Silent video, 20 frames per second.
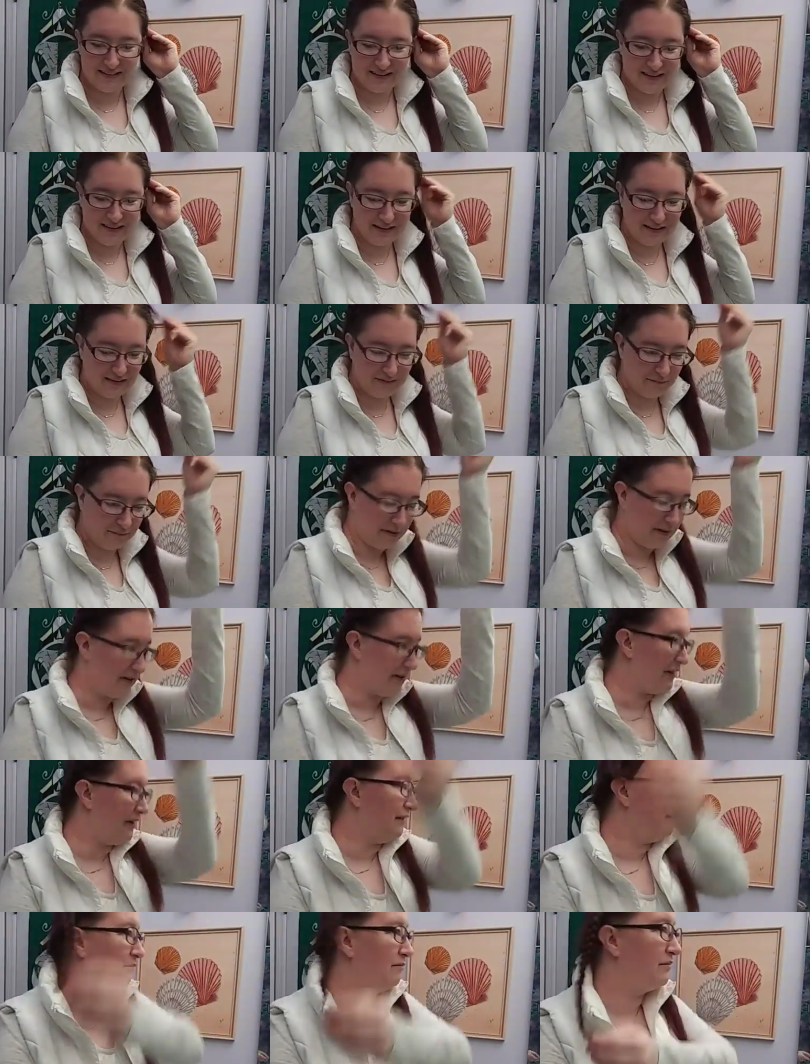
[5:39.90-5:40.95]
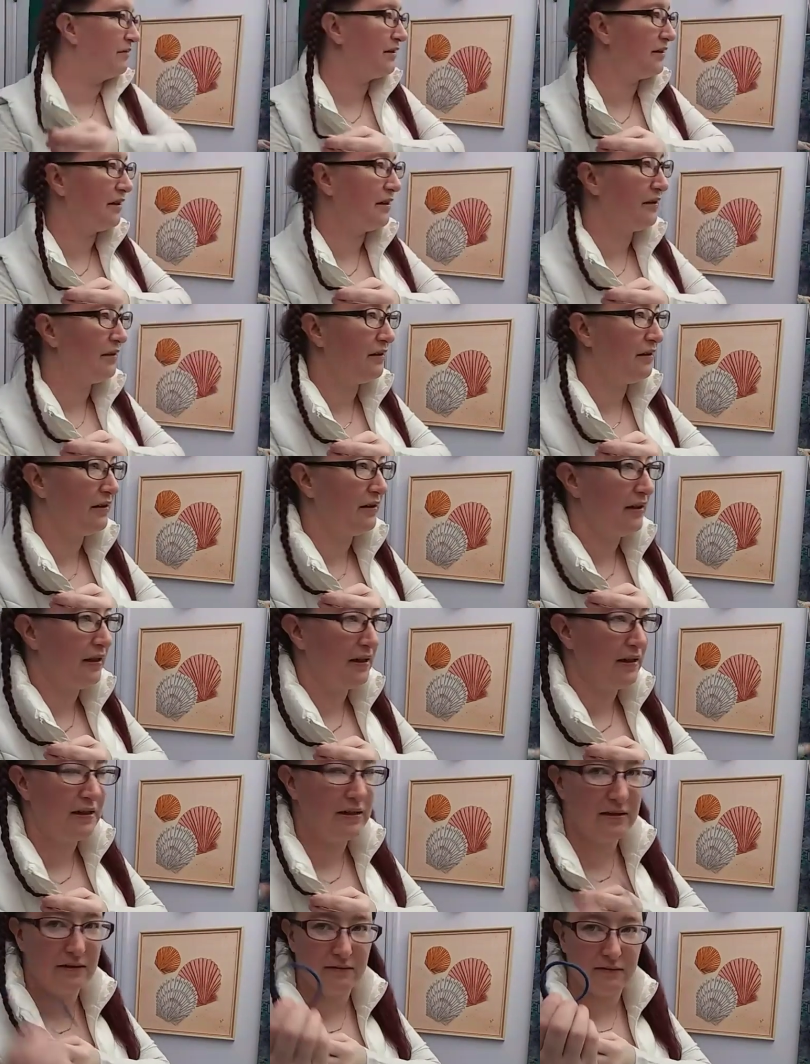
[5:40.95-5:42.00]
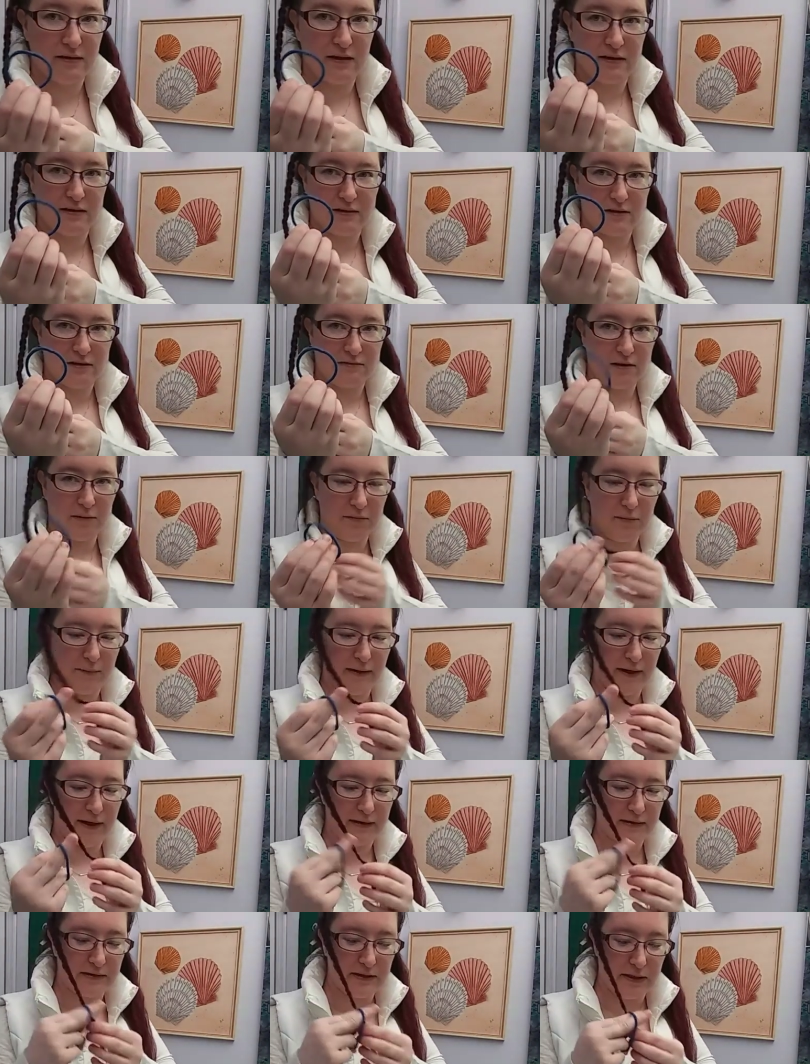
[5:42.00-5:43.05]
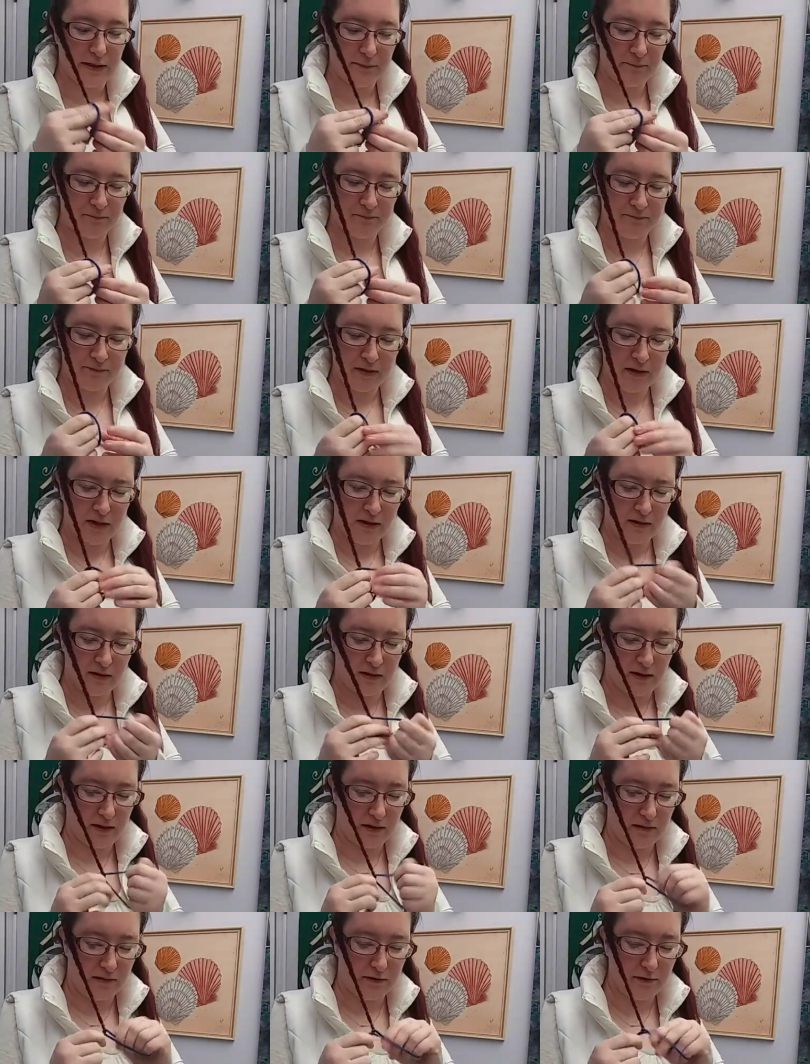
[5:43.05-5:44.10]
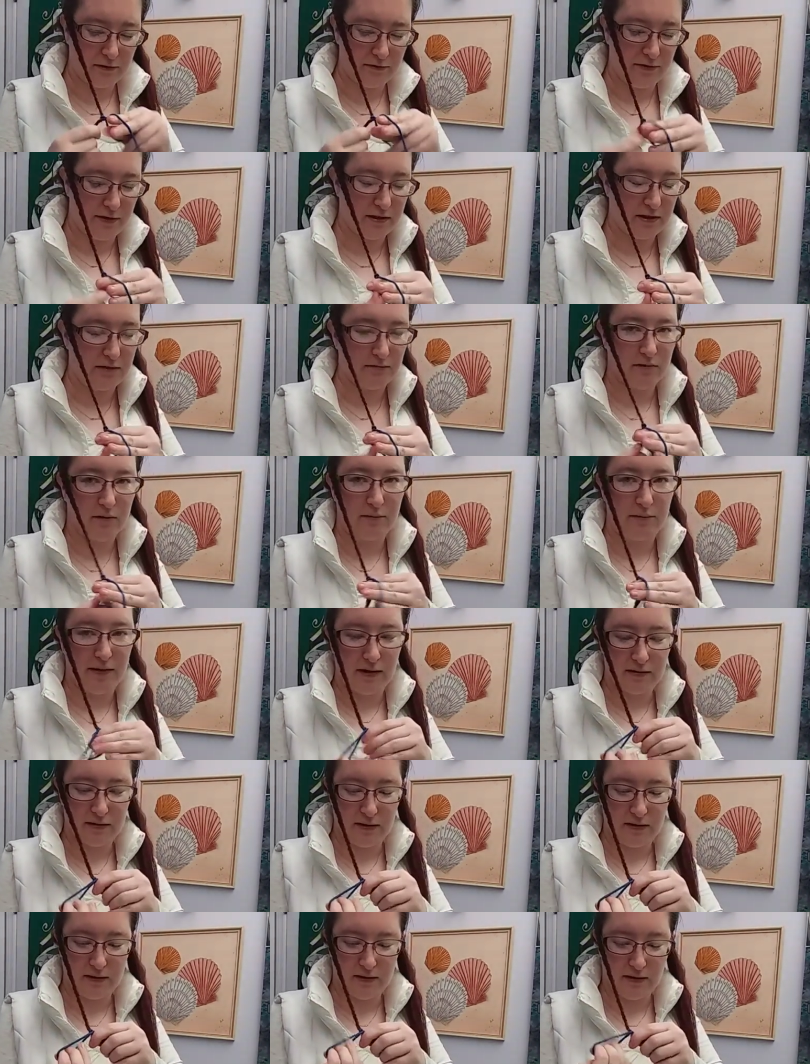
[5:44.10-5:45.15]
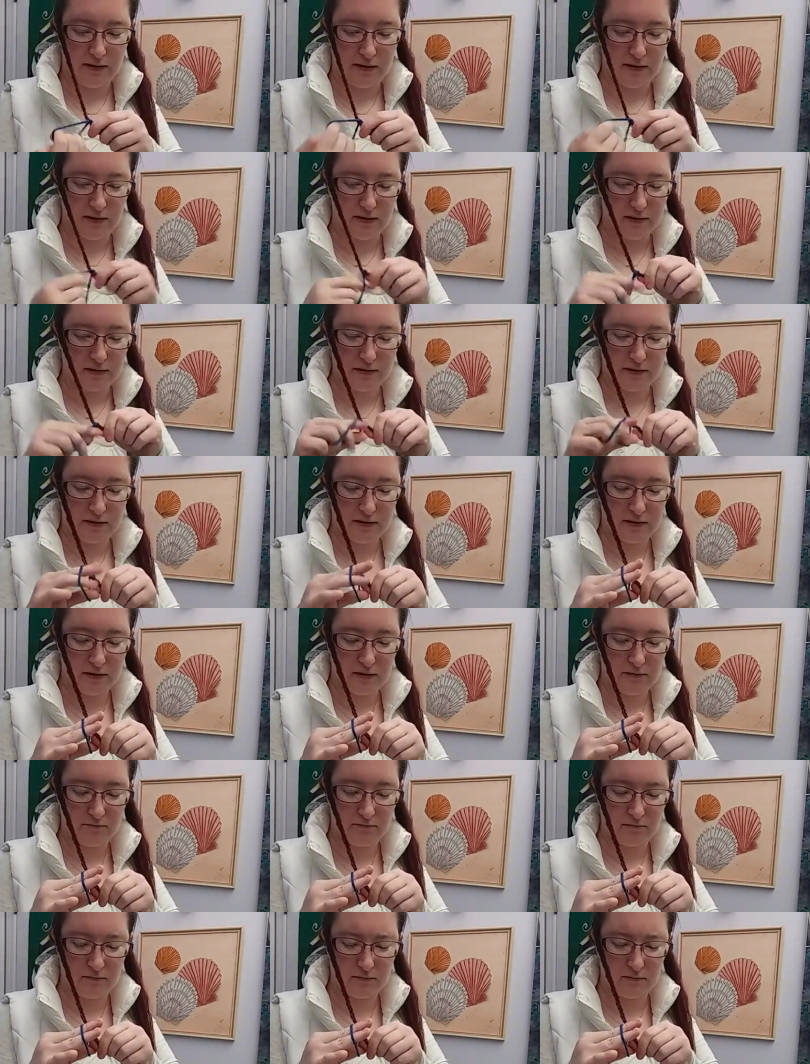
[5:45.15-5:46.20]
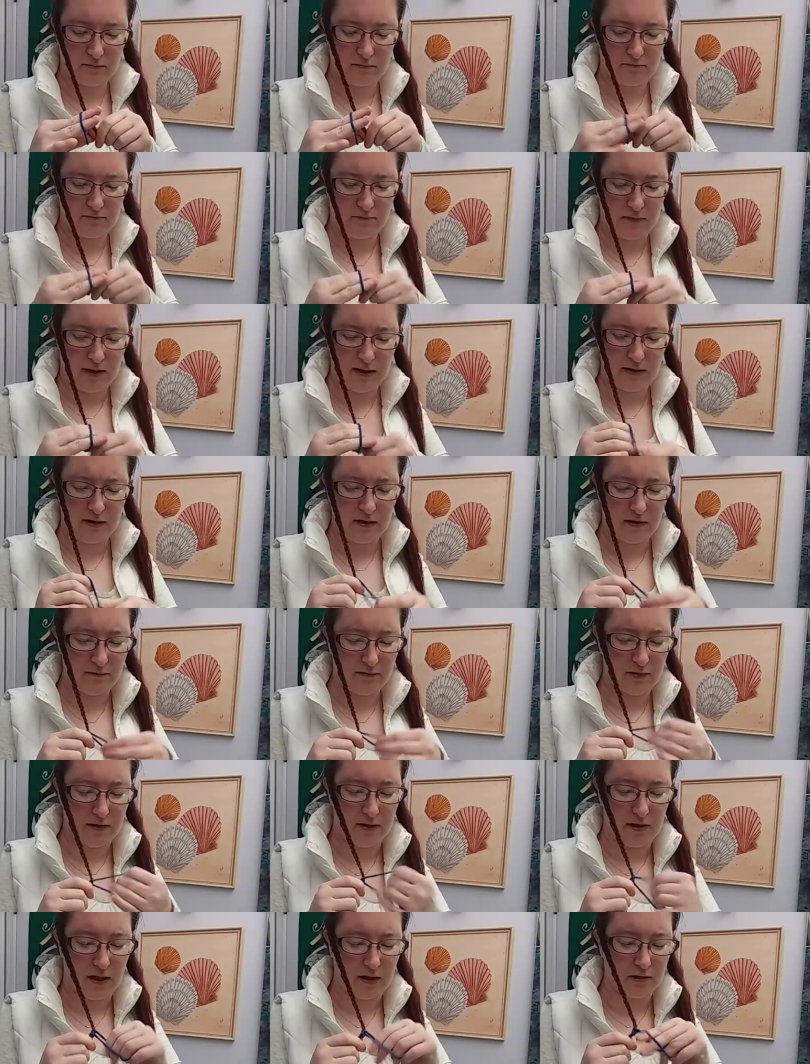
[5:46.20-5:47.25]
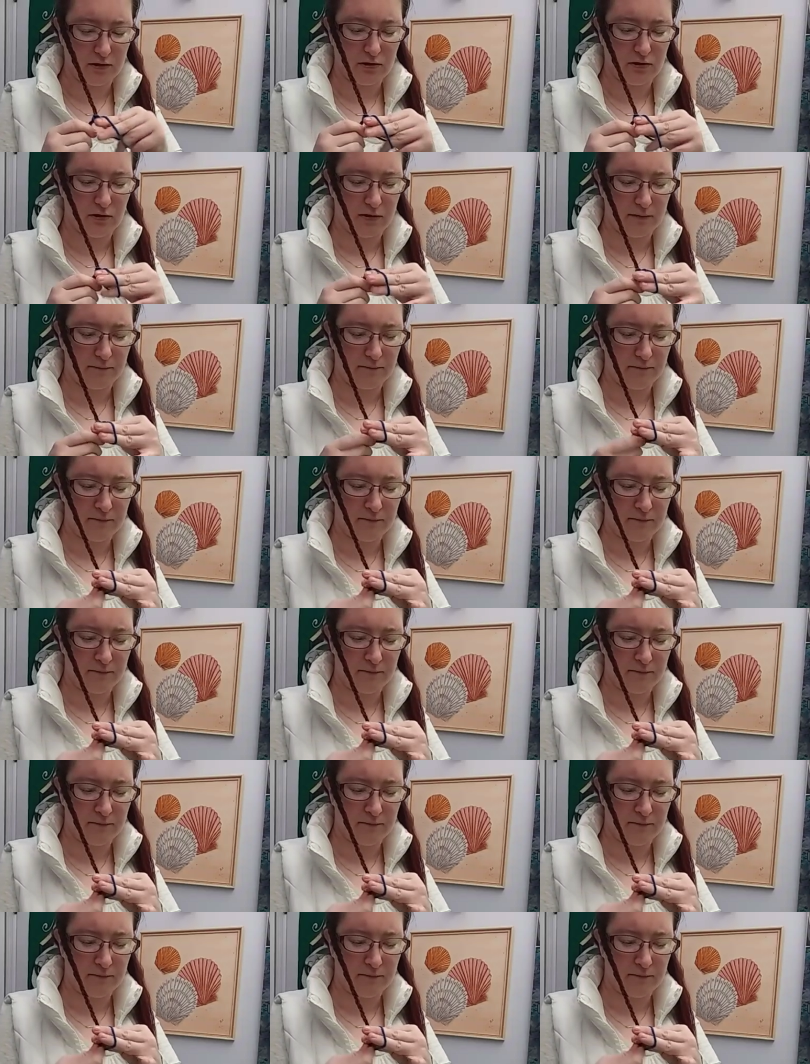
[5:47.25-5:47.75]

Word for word: see it, but um, so you need some rubber bands here. I don't use fancy rubber bands. These might have come from the dollar store.